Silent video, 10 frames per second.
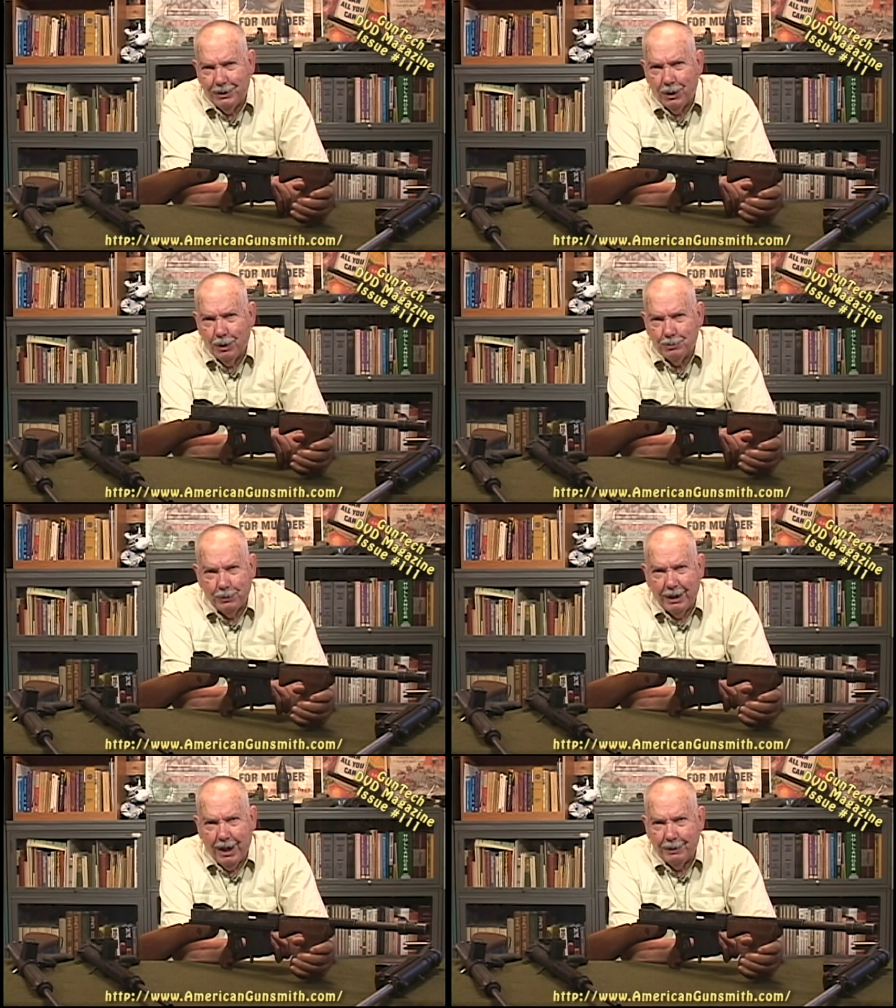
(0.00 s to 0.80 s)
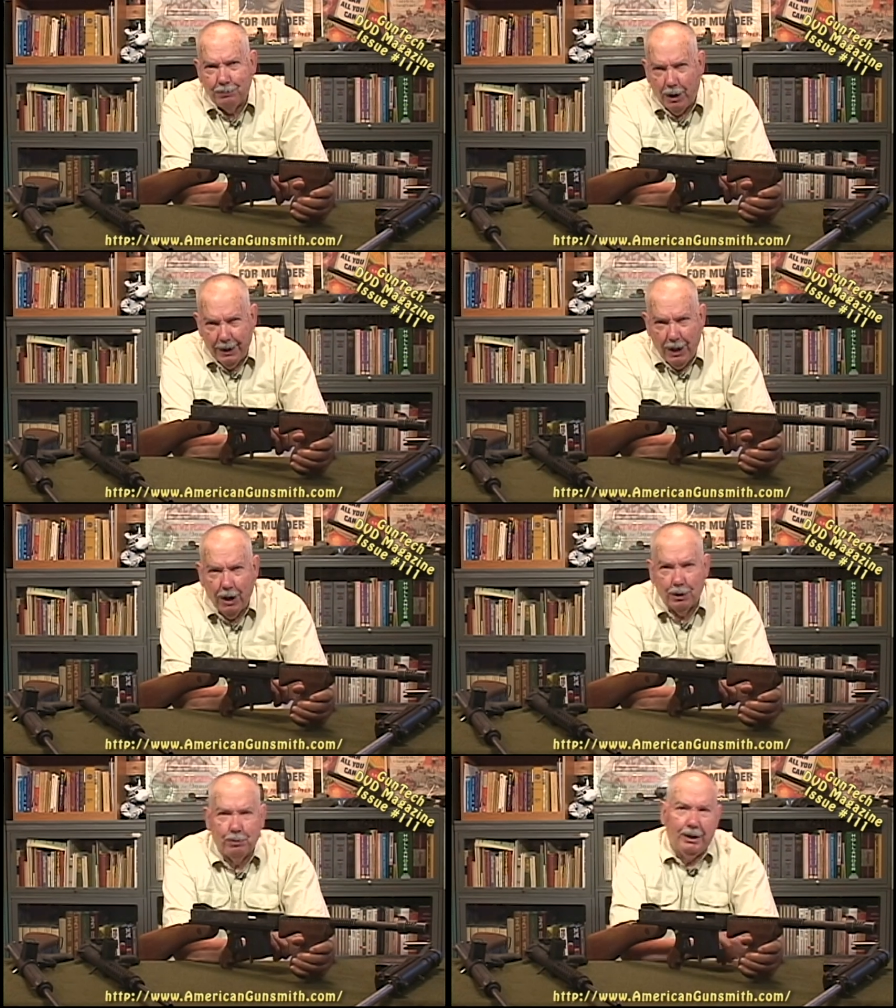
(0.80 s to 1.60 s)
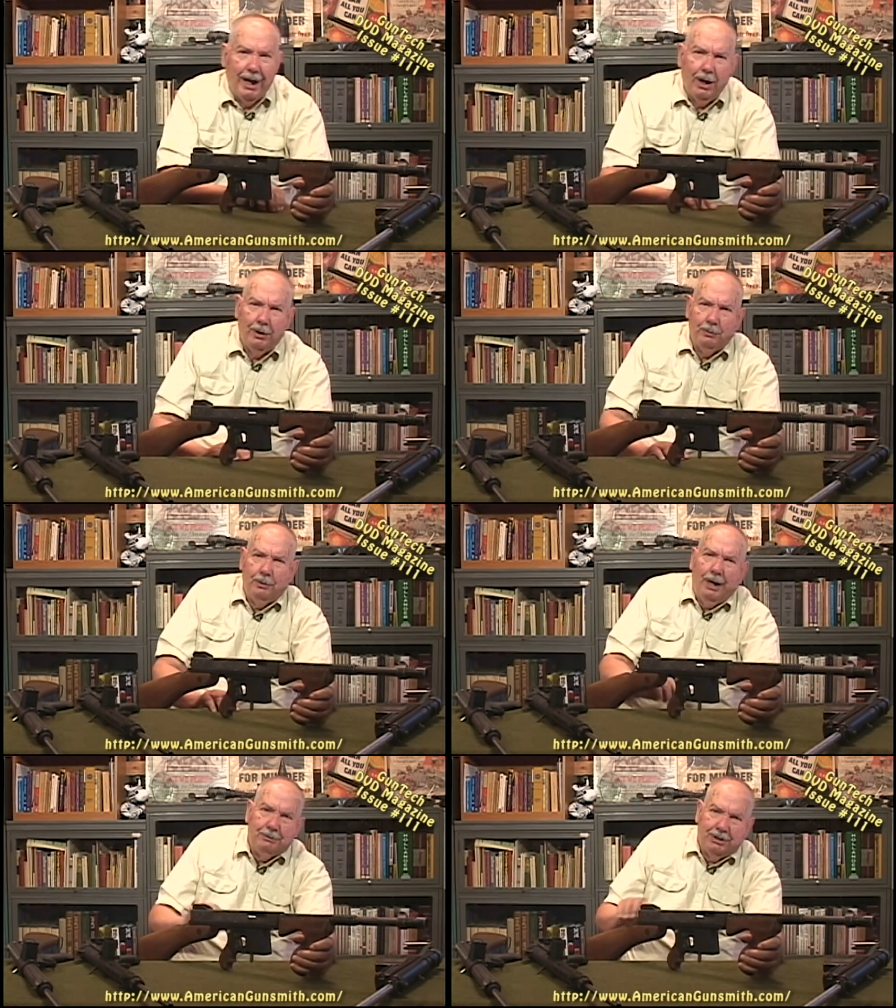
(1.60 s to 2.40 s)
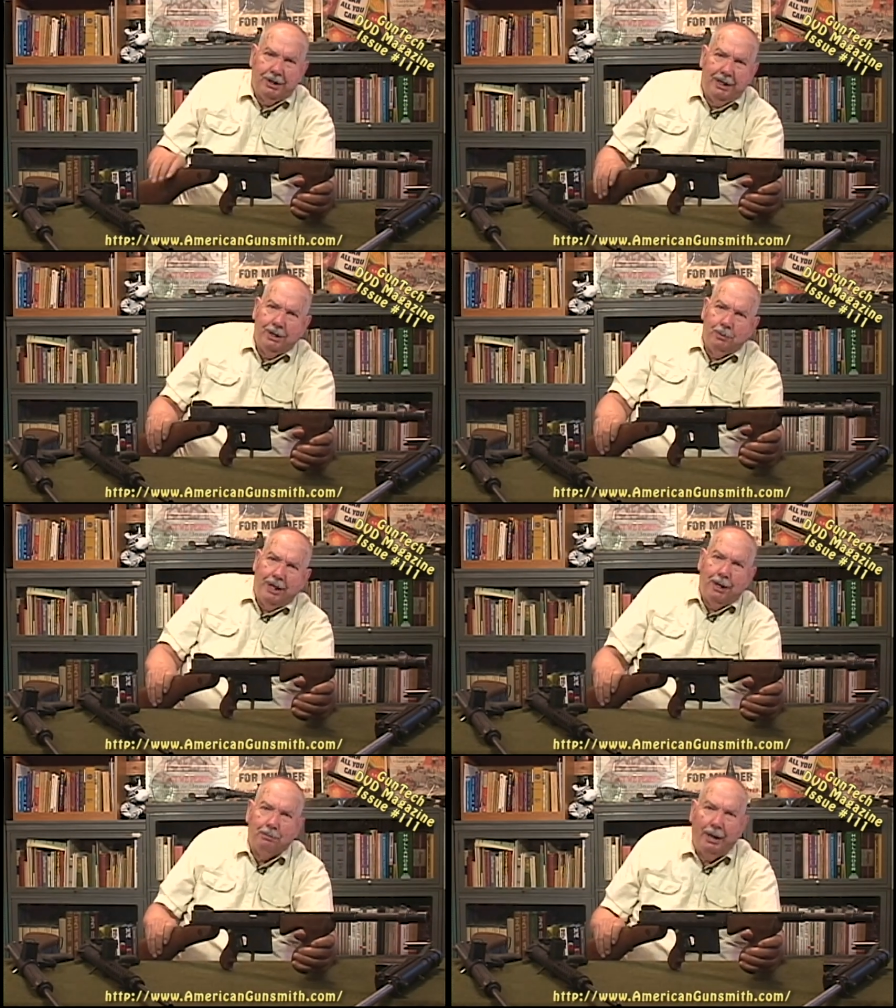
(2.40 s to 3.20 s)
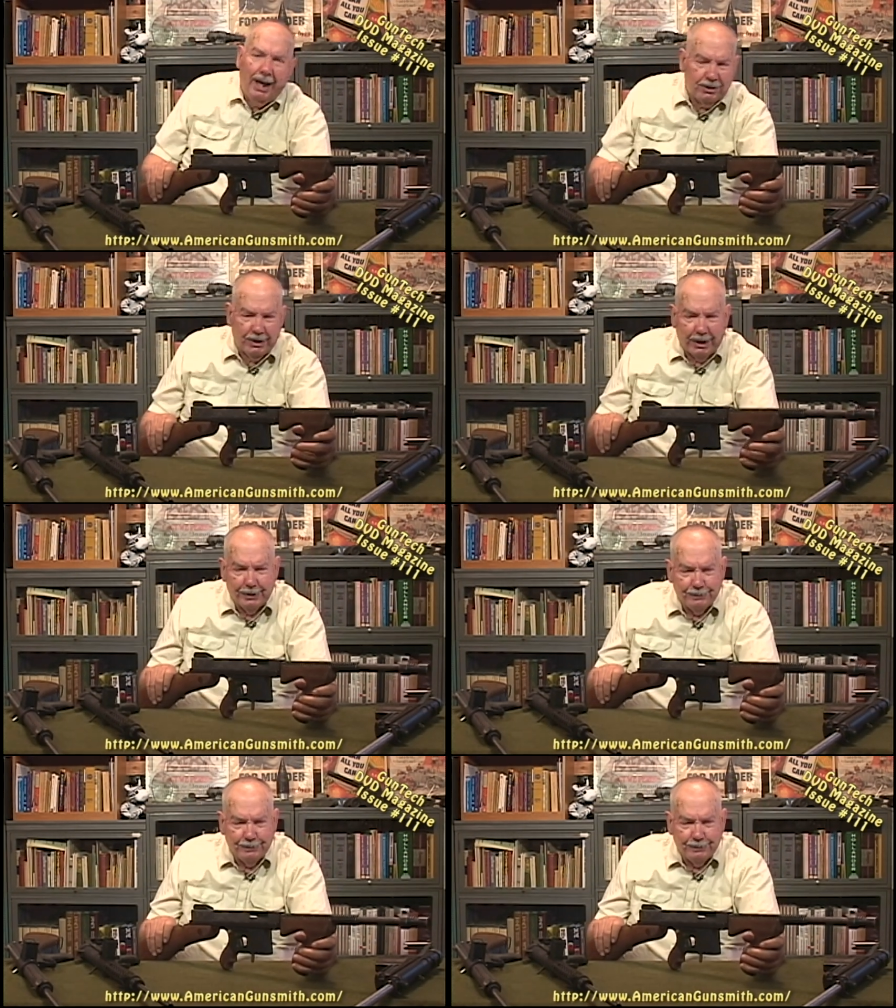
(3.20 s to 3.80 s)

terms, we got polymer now, and when I was a kid, we had plastic.